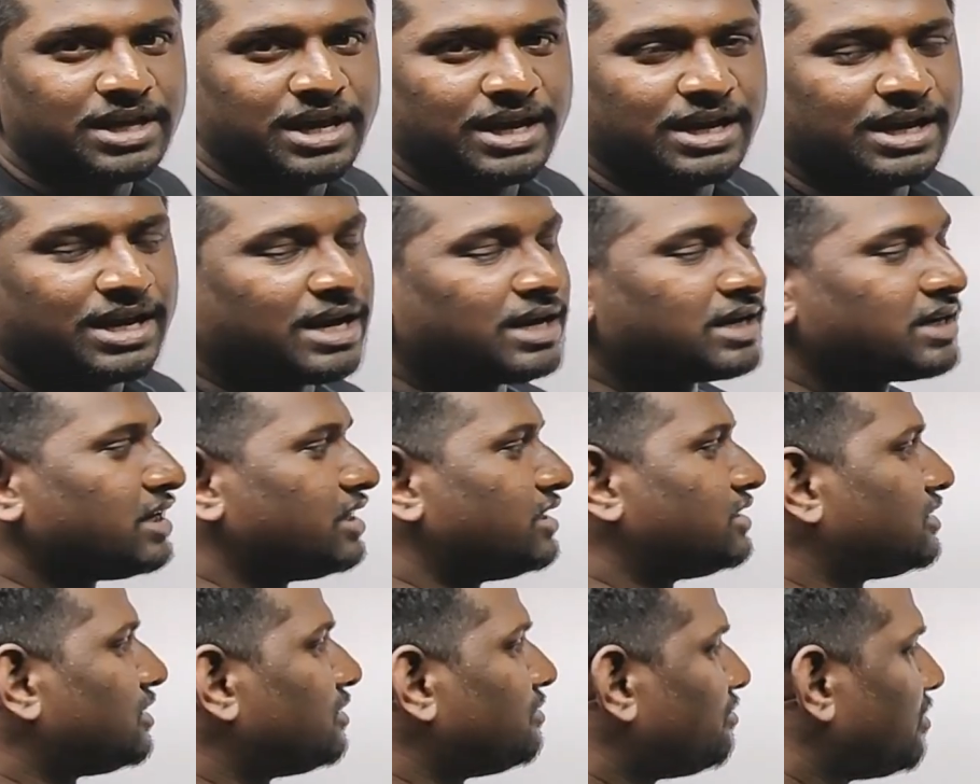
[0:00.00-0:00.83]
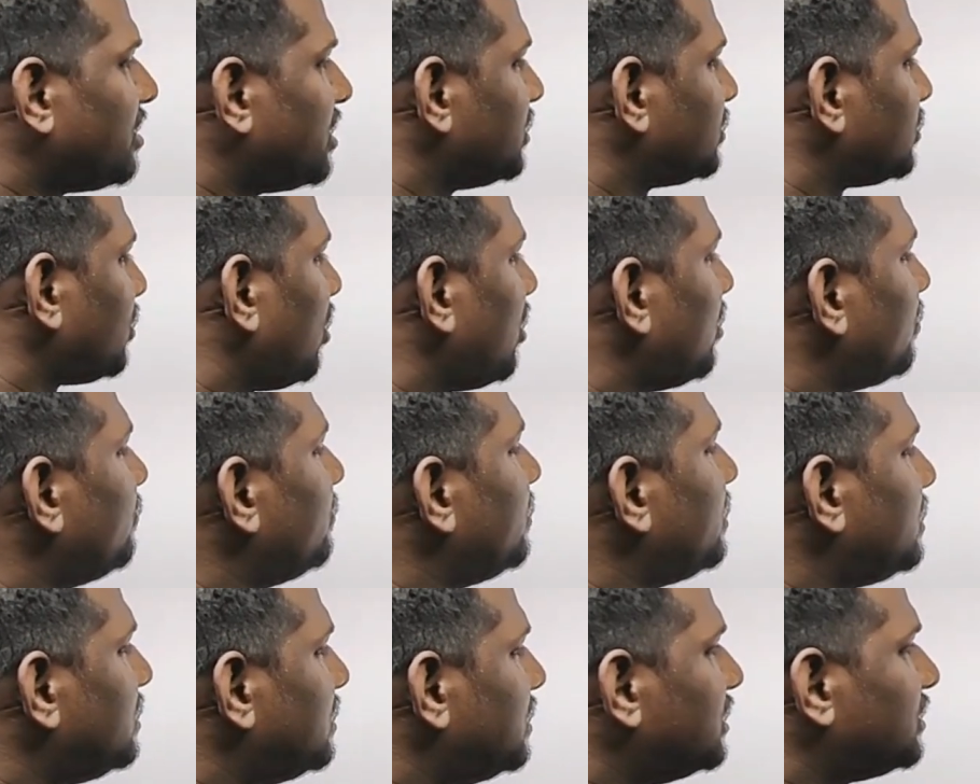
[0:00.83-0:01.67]
the correct answer. By
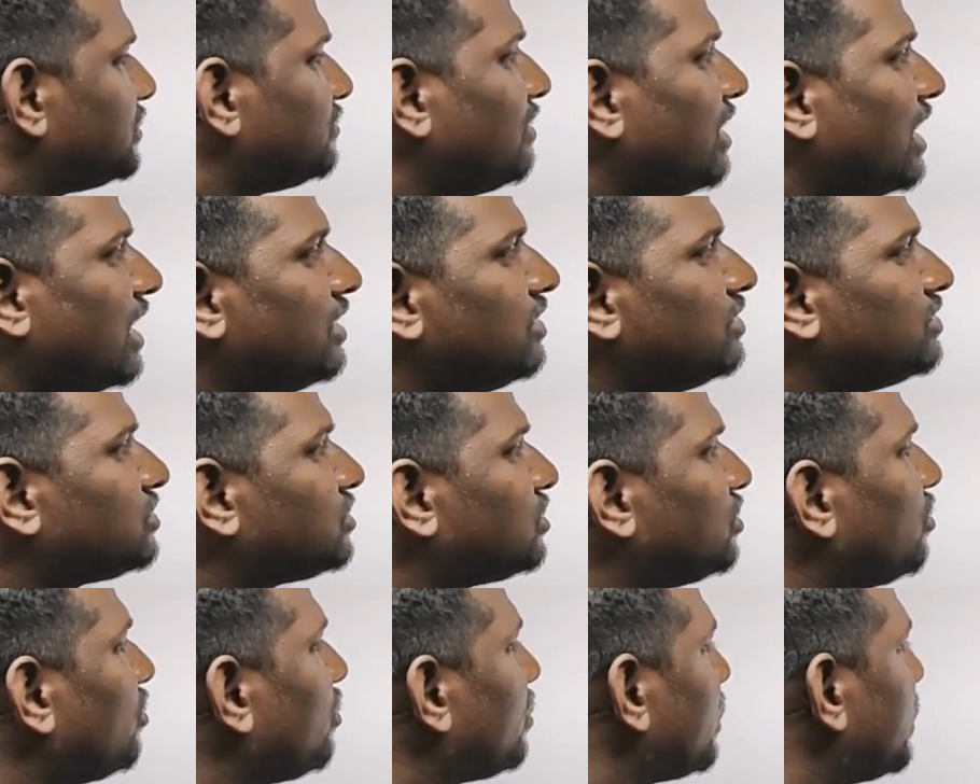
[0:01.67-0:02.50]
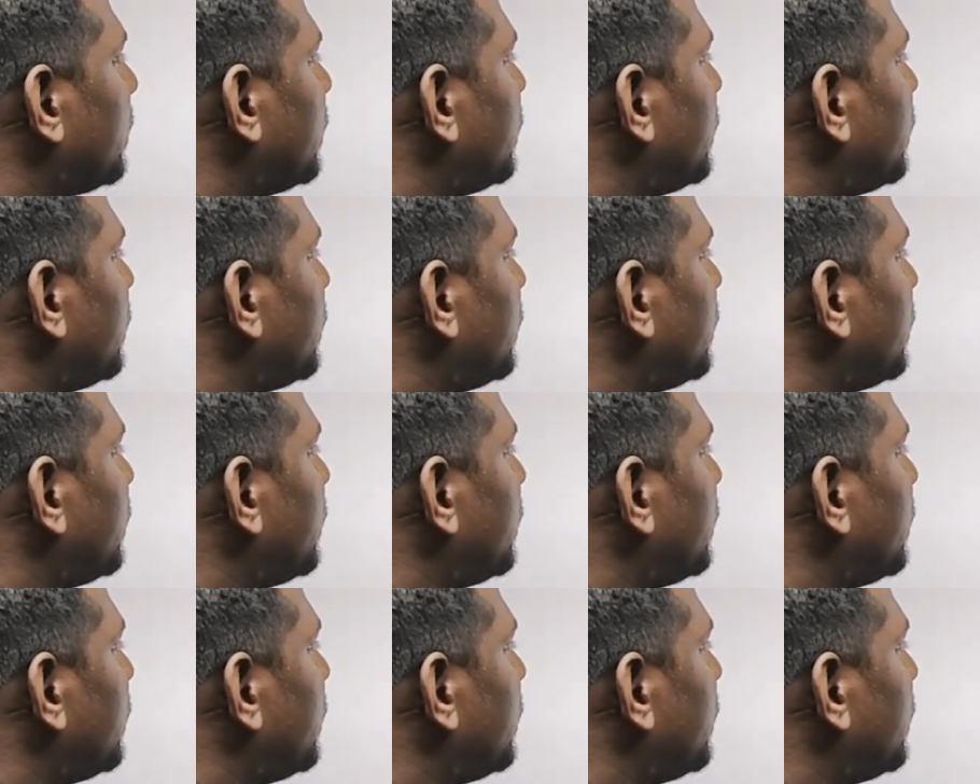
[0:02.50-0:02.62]
solving these values, you are